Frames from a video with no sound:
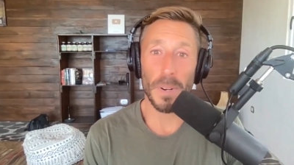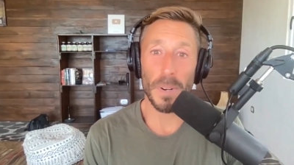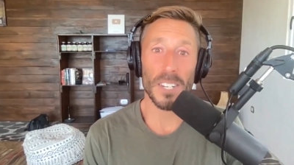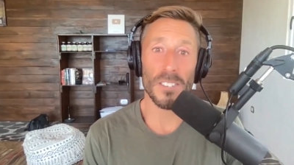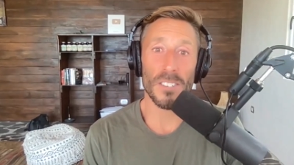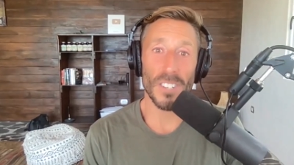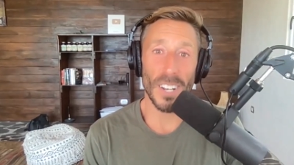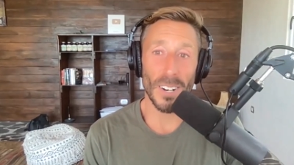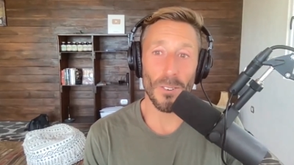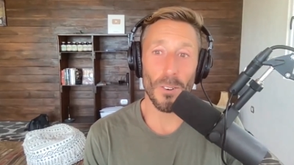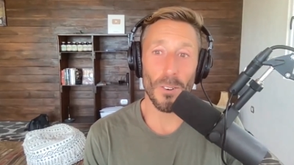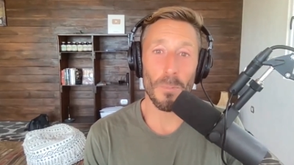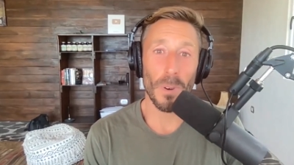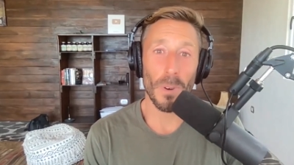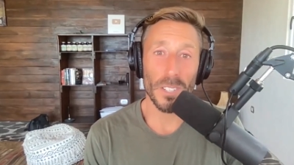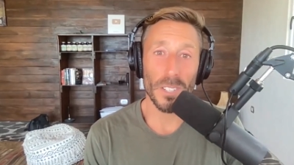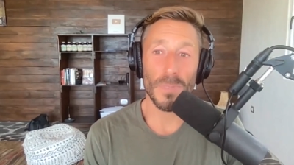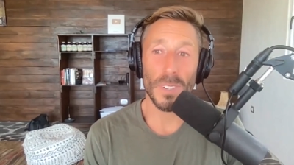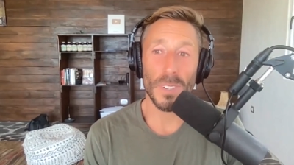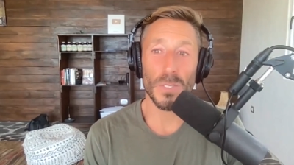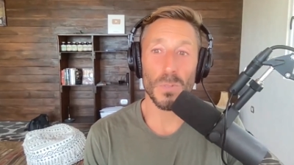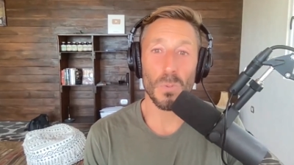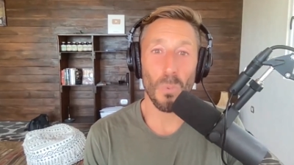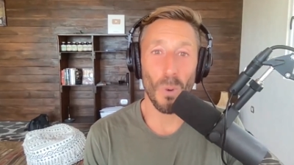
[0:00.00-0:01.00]
But in general, most
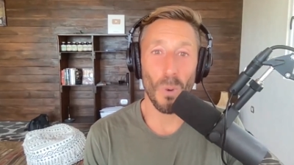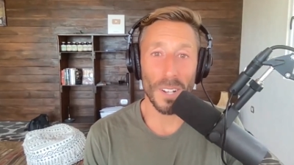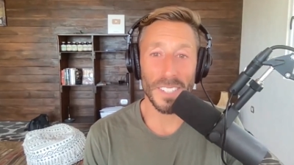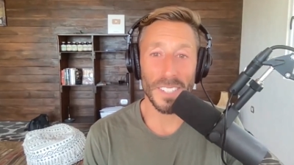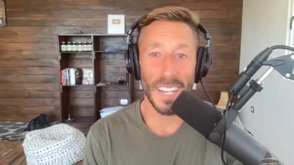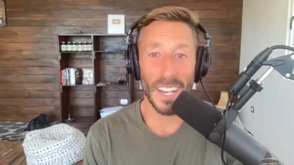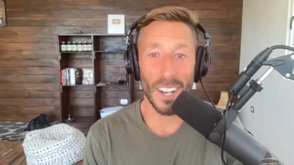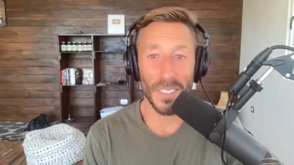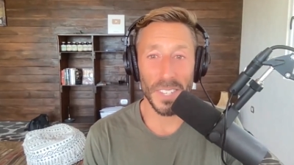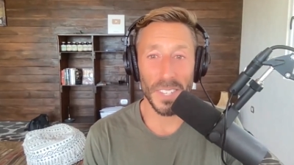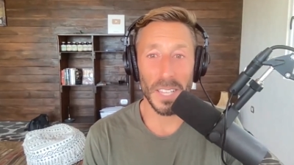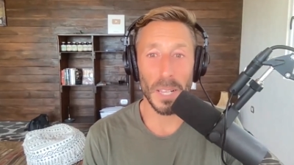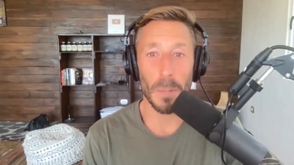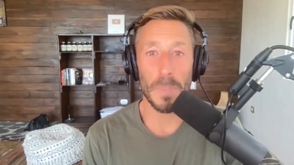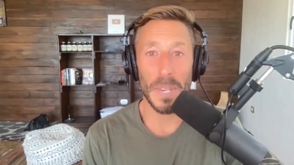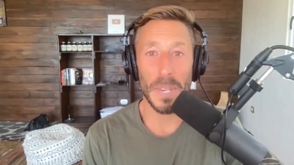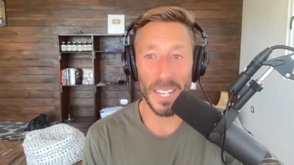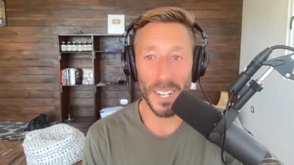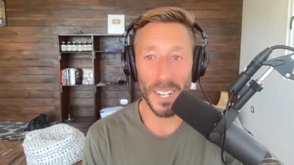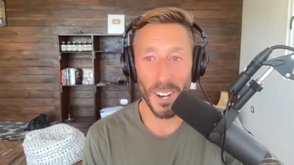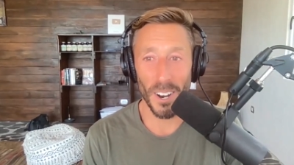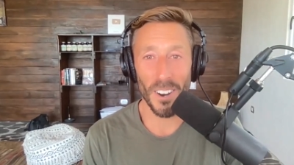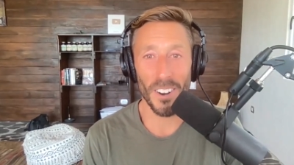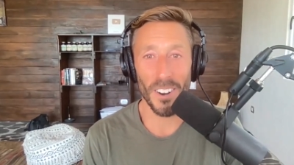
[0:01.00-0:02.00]
of us want a healthy libido.